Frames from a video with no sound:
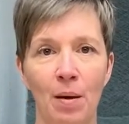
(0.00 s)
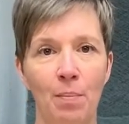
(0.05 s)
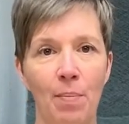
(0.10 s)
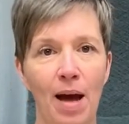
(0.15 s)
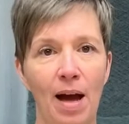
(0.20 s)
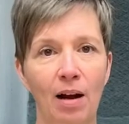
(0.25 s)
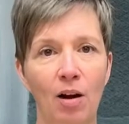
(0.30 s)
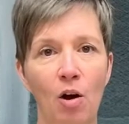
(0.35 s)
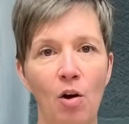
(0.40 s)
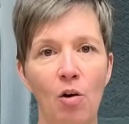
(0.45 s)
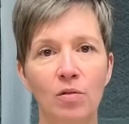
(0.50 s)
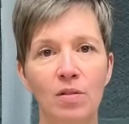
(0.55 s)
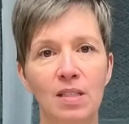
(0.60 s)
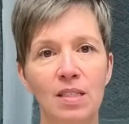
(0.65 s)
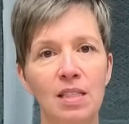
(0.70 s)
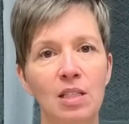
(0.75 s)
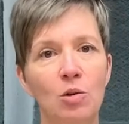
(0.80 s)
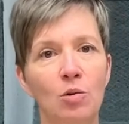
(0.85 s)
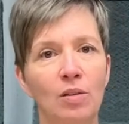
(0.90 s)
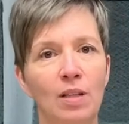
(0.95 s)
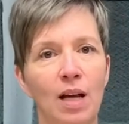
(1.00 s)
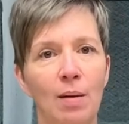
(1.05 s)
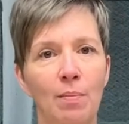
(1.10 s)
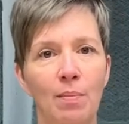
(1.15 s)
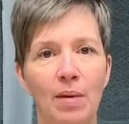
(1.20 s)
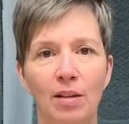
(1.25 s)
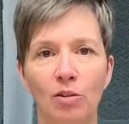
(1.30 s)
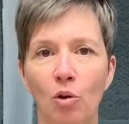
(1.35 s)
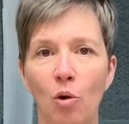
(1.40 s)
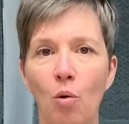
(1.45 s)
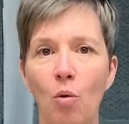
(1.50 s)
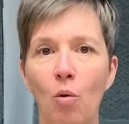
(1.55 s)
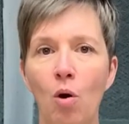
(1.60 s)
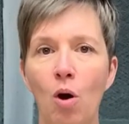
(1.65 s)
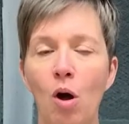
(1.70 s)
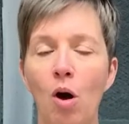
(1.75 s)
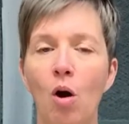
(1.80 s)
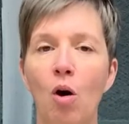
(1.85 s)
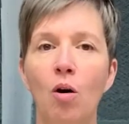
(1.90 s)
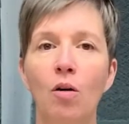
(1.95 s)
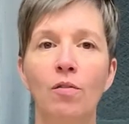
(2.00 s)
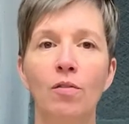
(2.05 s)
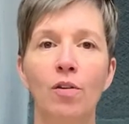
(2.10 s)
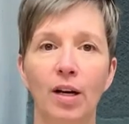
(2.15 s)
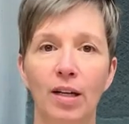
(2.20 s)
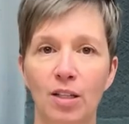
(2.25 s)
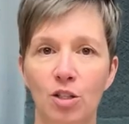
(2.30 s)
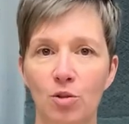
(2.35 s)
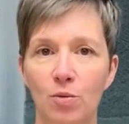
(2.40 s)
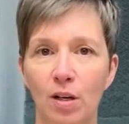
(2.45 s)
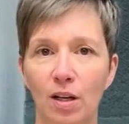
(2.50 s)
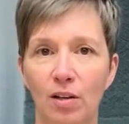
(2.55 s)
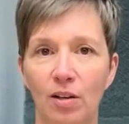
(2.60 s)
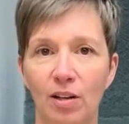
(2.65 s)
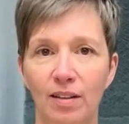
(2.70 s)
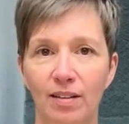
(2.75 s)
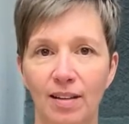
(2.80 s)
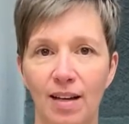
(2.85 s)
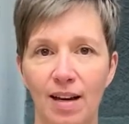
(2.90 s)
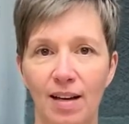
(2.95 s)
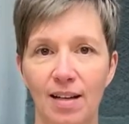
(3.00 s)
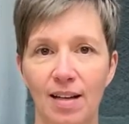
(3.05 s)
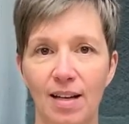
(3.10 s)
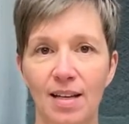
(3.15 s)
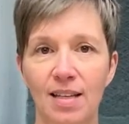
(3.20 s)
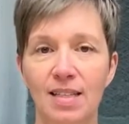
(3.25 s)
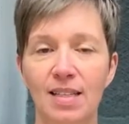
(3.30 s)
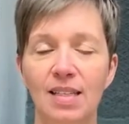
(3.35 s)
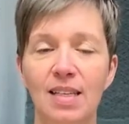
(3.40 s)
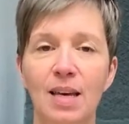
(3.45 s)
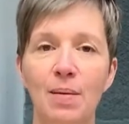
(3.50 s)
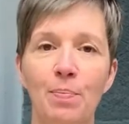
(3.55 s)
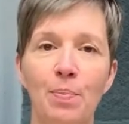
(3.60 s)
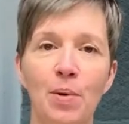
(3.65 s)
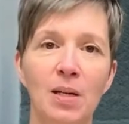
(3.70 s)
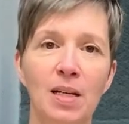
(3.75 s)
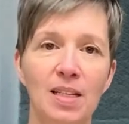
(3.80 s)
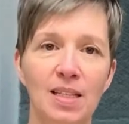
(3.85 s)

On the other hand, if we put too much of it, we will reduce the time,